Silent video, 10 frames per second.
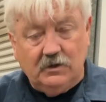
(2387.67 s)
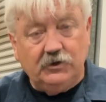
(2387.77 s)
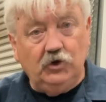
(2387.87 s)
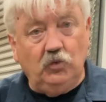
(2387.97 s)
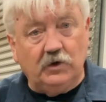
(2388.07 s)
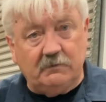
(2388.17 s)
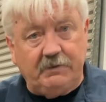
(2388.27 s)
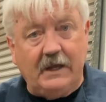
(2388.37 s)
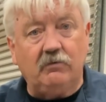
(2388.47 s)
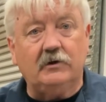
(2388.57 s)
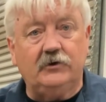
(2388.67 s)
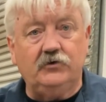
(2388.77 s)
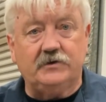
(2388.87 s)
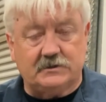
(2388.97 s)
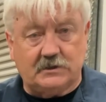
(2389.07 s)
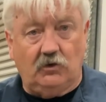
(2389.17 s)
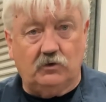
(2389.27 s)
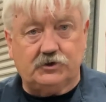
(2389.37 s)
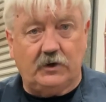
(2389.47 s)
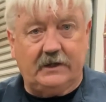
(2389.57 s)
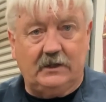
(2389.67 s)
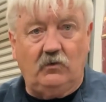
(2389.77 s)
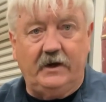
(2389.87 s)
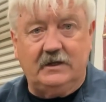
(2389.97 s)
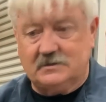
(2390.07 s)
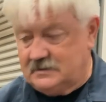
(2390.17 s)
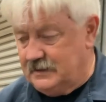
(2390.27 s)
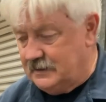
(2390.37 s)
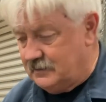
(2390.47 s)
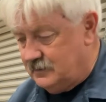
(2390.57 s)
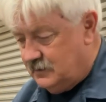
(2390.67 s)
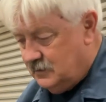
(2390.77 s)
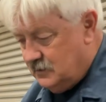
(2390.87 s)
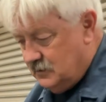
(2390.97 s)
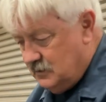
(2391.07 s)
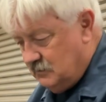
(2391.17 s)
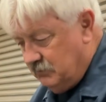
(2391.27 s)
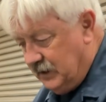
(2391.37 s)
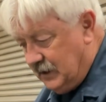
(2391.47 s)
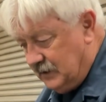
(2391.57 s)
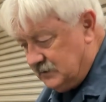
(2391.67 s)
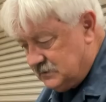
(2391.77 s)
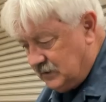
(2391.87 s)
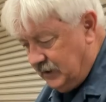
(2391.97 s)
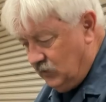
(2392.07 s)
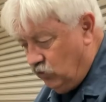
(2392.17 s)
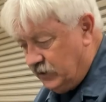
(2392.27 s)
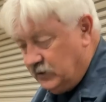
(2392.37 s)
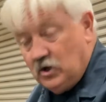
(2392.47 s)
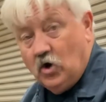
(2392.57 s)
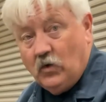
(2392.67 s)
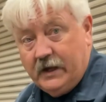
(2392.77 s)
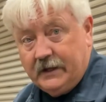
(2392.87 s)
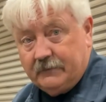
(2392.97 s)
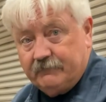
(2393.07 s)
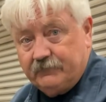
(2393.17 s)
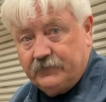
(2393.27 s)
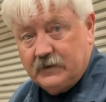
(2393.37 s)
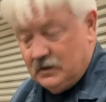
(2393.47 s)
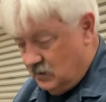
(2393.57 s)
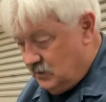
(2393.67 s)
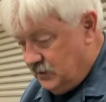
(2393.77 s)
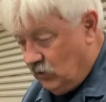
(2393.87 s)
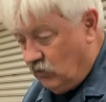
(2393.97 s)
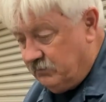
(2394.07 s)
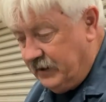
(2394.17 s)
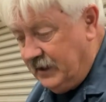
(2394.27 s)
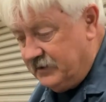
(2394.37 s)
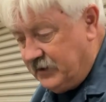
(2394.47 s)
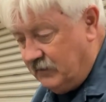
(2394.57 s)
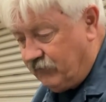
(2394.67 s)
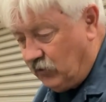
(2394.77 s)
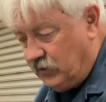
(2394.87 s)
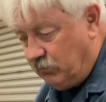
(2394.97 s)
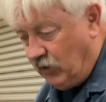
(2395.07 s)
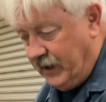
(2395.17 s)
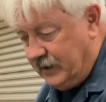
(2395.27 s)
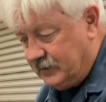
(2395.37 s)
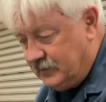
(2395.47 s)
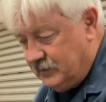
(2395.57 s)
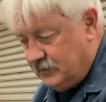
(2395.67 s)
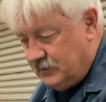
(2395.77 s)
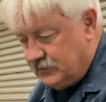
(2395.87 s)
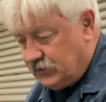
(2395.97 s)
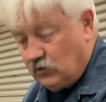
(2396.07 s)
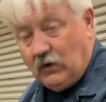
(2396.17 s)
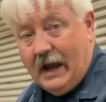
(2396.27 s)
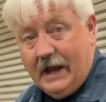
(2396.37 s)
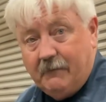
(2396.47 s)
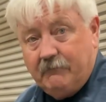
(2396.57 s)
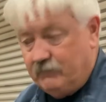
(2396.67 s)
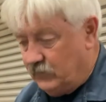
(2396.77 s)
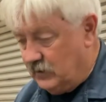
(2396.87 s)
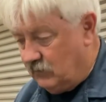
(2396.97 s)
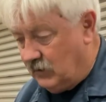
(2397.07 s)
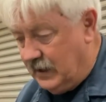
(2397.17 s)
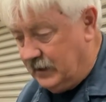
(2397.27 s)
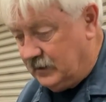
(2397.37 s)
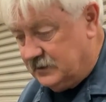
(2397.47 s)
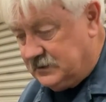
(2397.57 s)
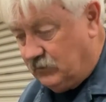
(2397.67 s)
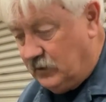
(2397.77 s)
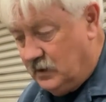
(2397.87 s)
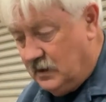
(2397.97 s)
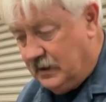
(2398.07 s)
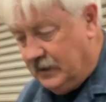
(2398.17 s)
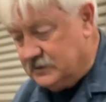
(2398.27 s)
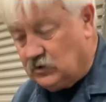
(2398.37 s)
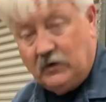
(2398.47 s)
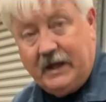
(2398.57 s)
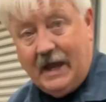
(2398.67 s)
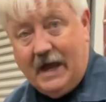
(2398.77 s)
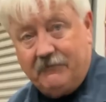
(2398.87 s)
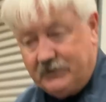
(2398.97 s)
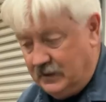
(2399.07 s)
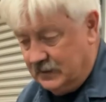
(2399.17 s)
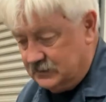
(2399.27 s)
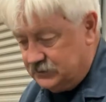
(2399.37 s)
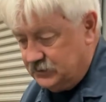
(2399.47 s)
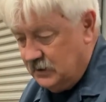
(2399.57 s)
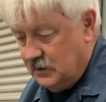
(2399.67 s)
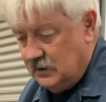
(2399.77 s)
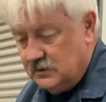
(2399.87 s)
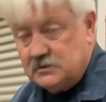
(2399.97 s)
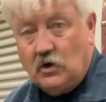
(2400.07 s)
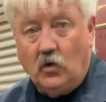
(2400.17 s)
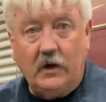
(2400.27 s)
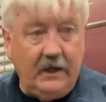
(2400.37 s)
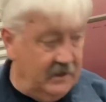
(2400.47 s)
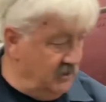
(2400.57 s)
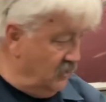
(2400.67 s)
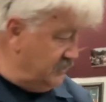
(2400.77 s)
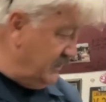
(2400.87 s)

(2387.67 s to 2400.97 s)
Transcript: you wouldn't be able to do this little trick that we just did because it wouldn't go in. there wouldn't be anything for the brake to grab, right? Because it's only a 1/2 inch. So in those